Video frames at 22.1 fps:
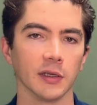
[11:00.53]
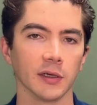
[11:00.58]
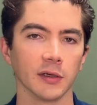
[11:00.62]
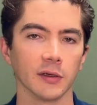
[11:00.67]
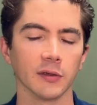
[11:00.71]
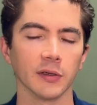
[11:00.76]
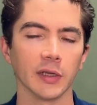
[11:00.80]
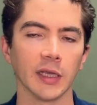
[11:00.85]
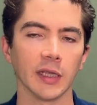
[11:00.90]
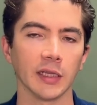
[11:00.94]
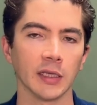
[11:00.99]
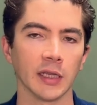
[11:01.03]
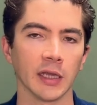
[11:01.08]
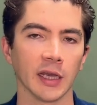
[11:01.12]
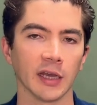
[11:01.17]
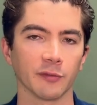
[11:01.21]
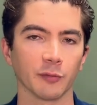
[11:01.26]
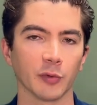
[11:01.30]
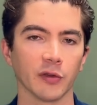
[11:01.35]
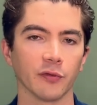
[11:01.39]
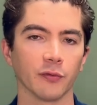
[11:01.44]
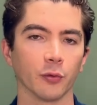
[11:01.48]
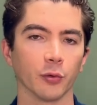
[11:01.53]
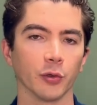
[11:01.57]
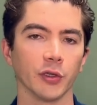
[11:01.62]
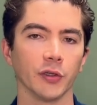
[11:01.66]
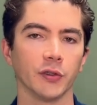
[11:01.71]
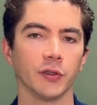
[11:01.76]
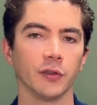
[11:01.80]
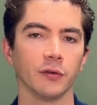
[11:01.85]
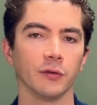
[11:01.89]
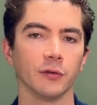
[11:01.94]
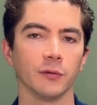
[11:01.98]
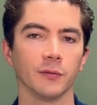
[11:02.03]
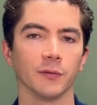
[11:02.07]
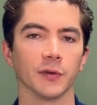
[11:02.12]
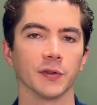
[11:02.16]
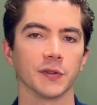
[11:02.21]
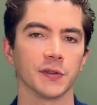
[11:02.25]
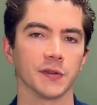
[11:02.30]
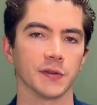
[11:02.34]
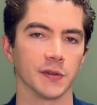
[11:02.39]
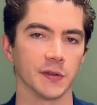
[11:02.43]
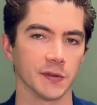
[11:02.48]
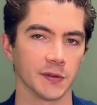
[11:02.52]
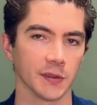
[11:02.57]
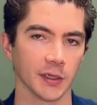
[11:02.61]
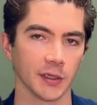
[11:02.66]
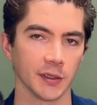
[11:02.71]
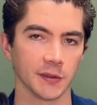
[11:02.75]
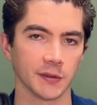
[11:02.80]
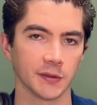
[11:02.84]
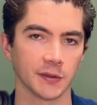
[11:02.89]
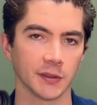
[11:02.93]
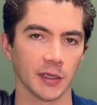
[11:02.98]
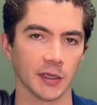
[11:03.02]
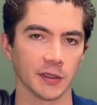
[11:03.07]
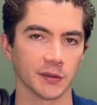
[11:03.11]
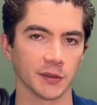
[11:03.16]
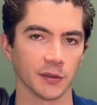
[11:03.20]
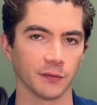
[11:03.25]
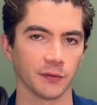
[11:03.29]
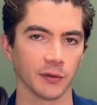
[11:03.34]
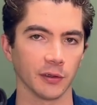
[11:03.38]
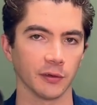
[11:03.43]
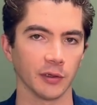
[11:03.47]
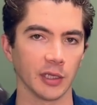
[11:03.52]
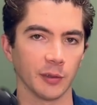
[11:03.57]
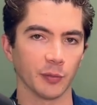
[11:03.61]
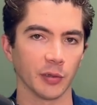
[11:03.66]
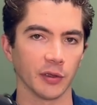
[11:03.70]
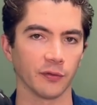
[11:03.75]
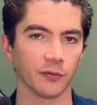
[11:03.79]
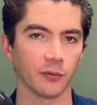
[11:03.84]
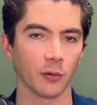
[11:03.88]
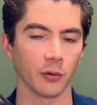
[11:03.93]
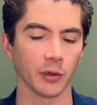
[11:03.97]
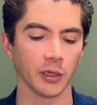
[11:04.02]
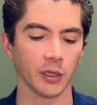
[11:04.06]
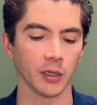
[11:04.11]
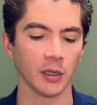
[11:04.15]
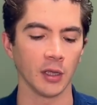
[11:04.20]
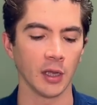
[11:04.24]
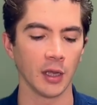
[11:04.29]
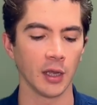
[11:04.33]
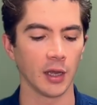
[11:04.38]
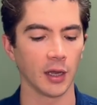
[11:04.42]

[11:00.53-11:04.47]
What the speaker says: EL 8.5 by 42 versus the Zeiss SFL 8 by 40.